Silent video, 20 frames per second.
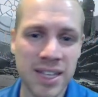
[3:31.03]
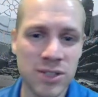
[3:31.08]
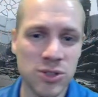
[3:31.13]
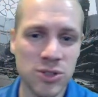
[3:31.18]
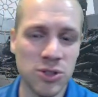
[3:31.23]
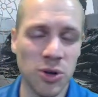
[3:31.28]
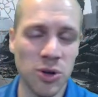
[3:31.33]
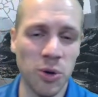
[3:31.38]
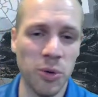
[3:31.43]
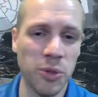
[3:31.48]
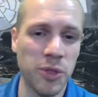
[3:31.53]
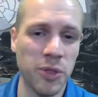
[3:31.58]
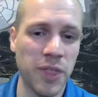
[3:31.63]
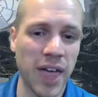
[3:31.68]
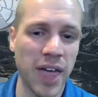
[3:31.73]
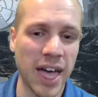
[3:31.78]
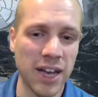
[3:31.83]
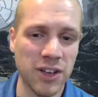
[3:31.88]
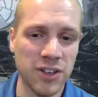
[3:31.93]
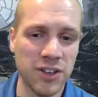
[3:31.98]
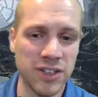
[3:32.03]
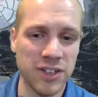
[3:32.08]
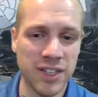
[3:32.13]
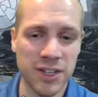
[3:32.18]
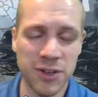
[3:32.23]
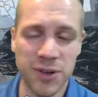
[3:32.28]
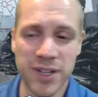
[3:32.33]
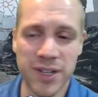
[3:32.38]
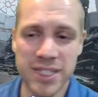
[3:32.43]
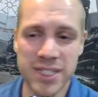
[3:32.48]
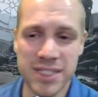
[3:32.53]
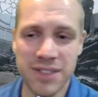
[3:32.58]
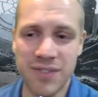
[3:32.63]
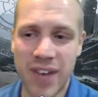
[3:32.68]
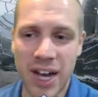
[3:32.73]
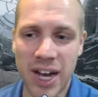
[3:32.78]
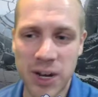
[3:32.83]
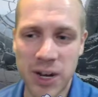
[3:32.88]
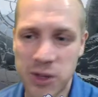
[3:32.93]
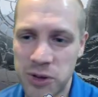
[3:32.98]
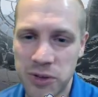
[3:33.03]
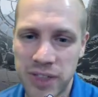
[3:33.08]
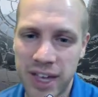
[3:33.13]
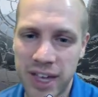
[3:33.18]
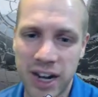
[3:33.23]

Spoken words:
So that could increase the value